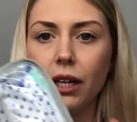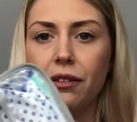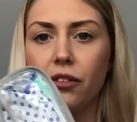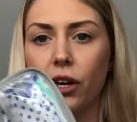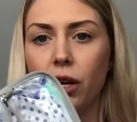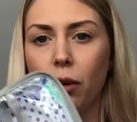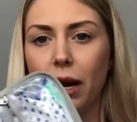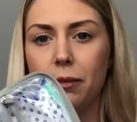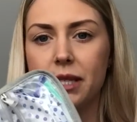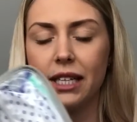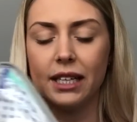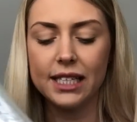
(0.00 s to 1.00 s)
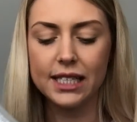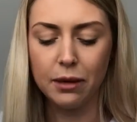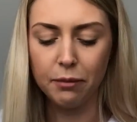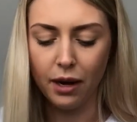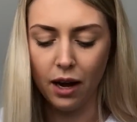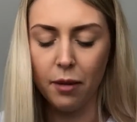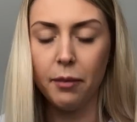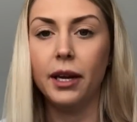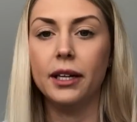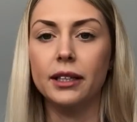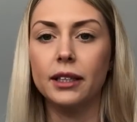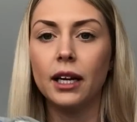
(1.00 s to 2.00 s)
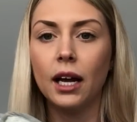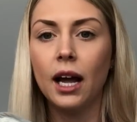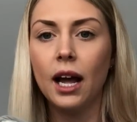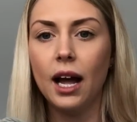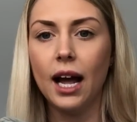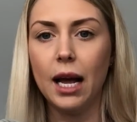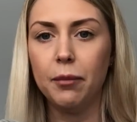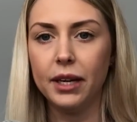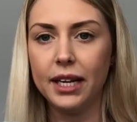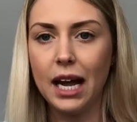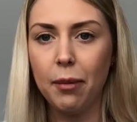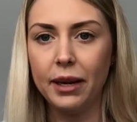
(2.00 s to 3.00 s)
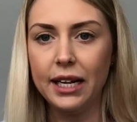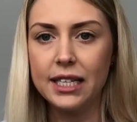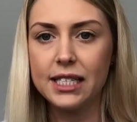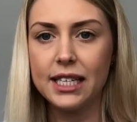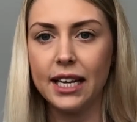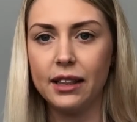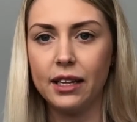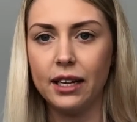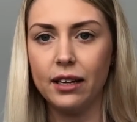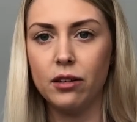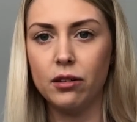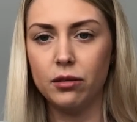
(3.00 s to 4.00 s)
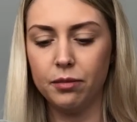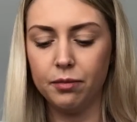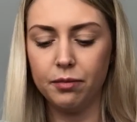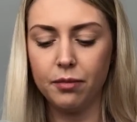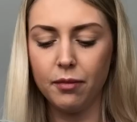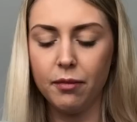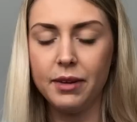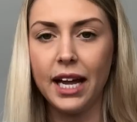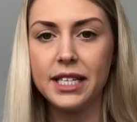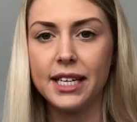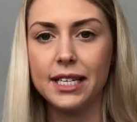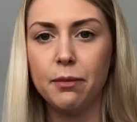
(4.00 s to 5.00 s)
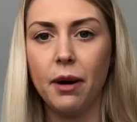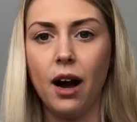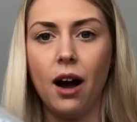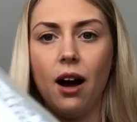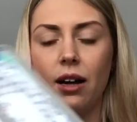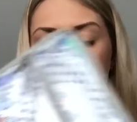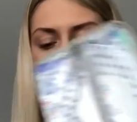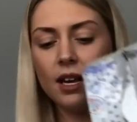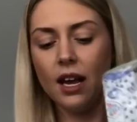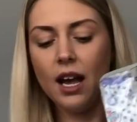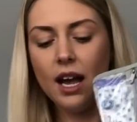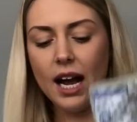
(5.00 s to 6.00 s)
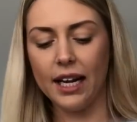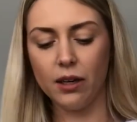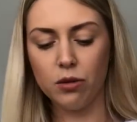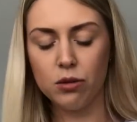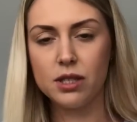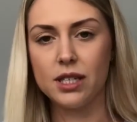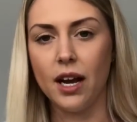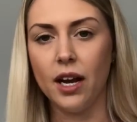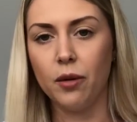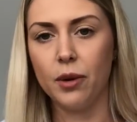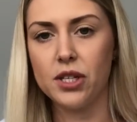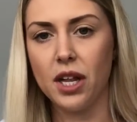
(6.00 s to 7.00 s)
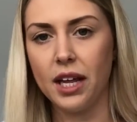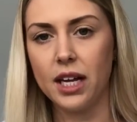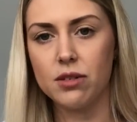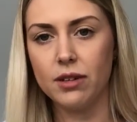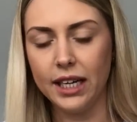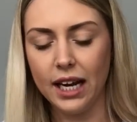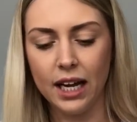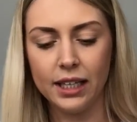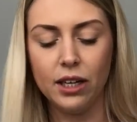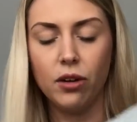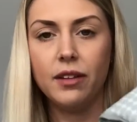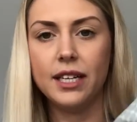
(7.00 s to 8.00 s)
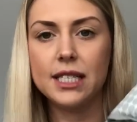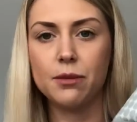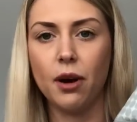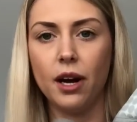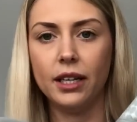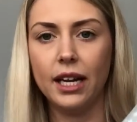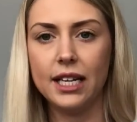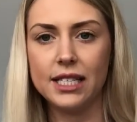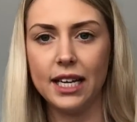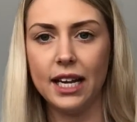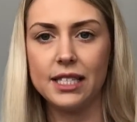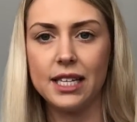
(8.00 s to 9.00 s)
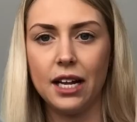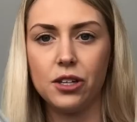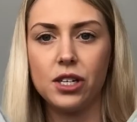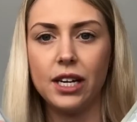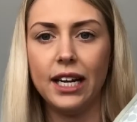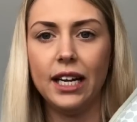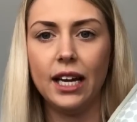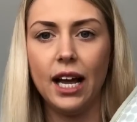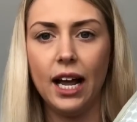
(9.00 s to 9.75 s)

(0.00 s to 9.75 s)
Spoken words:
You've got your wipes in this compartment, your nappies in the little netted part, and also, which I think is really handy on this one, is it is actually